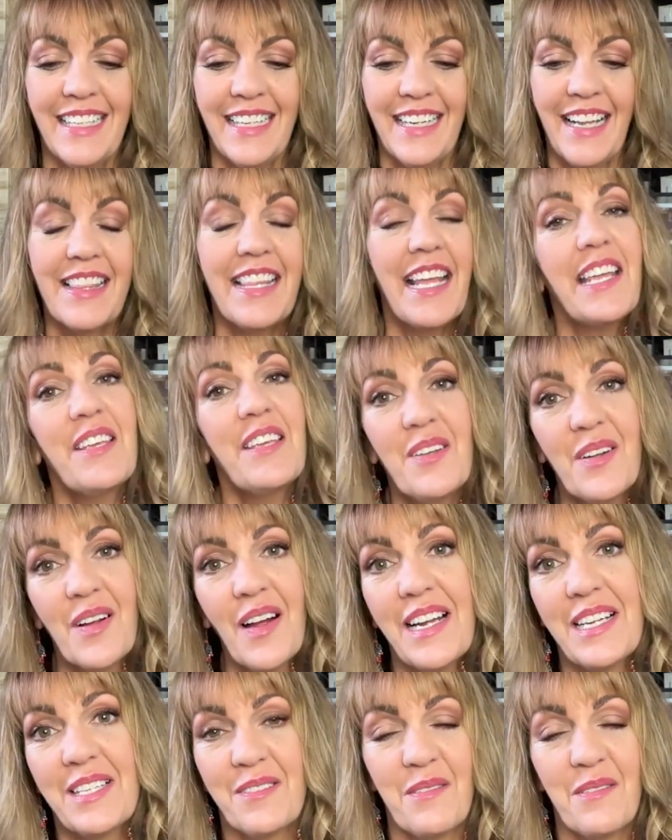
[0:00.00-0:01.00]
Thank you
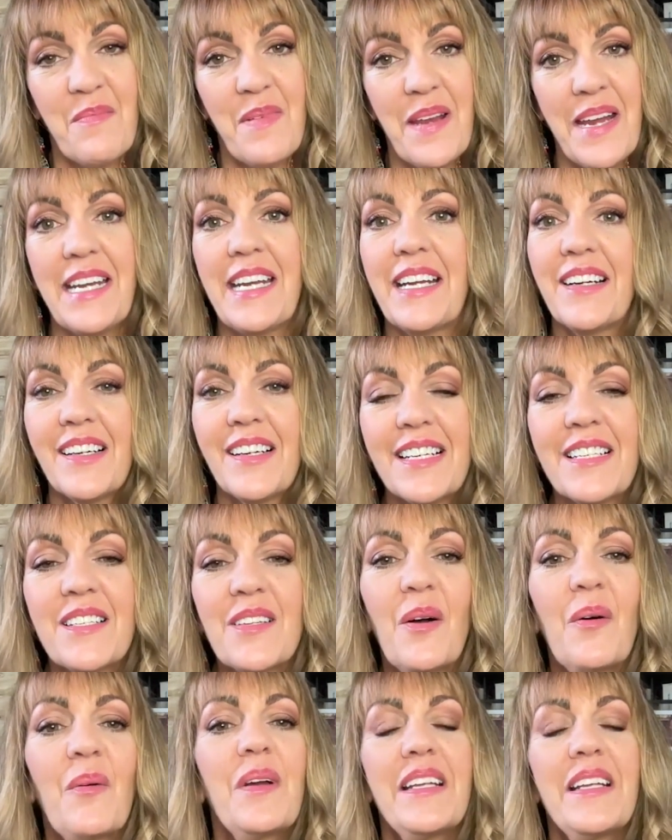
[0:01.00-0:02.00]
guys for being here. As
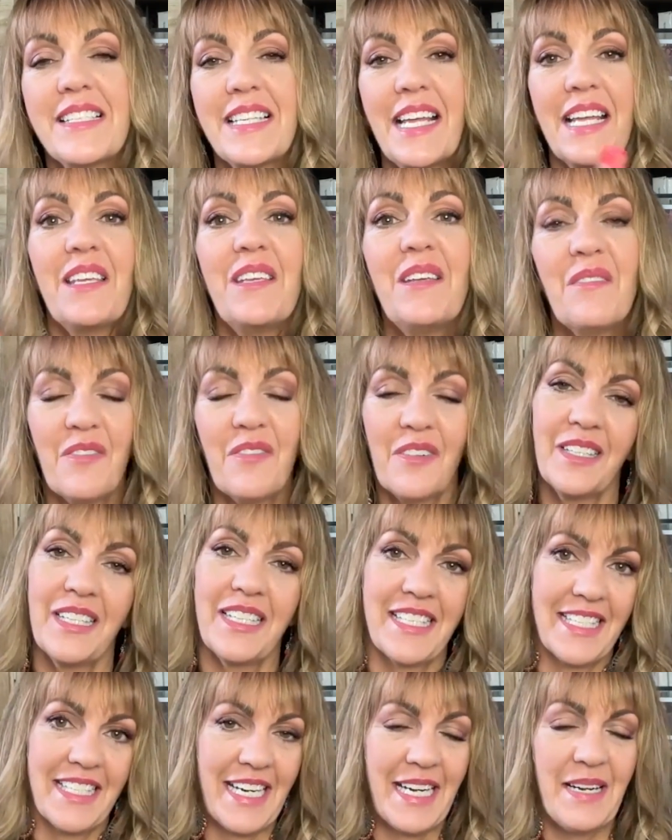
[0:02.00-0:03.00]
always, thank you for
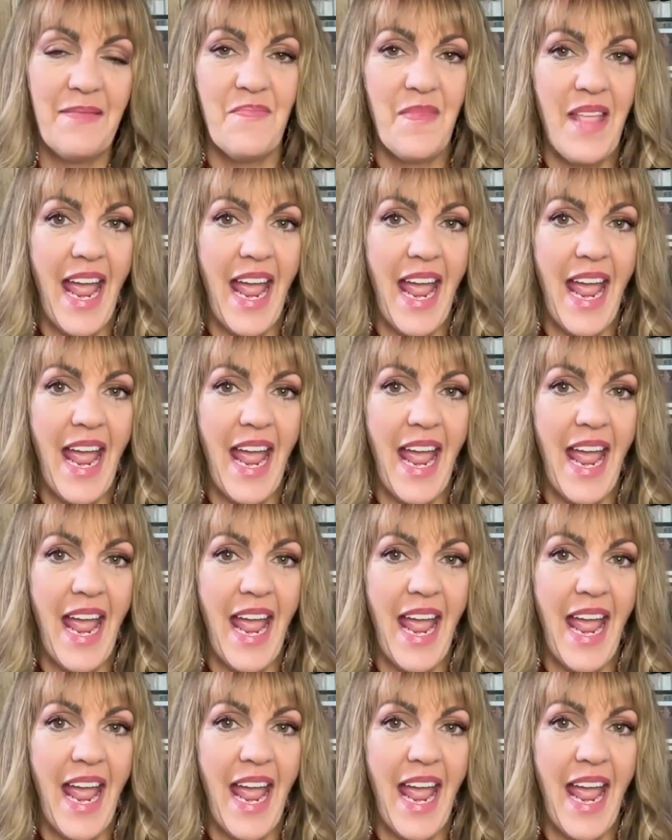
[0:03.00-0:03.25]
listening.